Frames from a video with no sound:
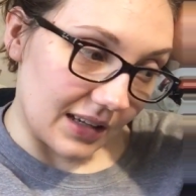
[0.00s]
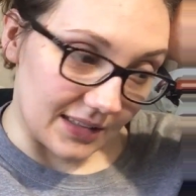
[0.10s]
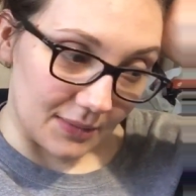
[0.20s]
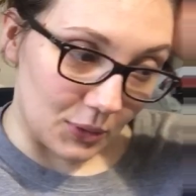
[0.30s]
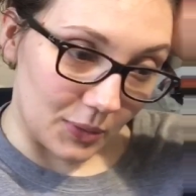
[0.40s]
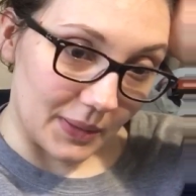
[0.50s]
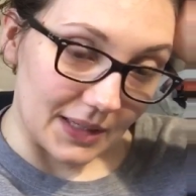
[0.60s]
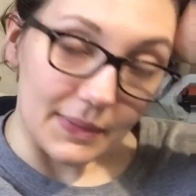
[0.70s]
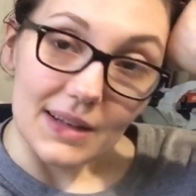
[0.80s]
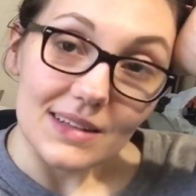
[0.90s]
that's just more
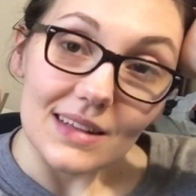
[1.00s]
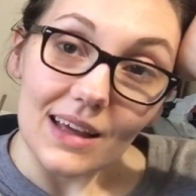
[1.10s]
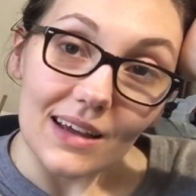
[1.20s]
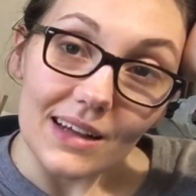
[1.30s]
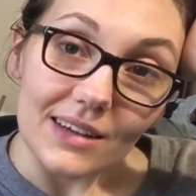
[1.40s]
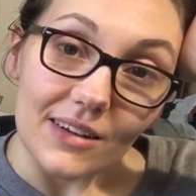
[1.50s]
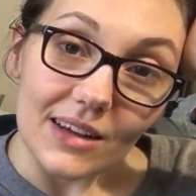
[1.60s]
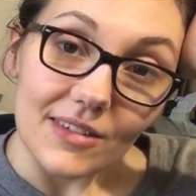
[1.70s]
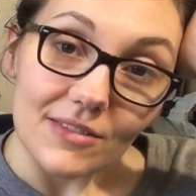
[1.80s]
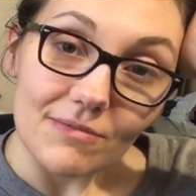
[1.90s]
expense that I don't
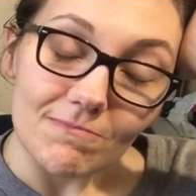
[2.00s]
have.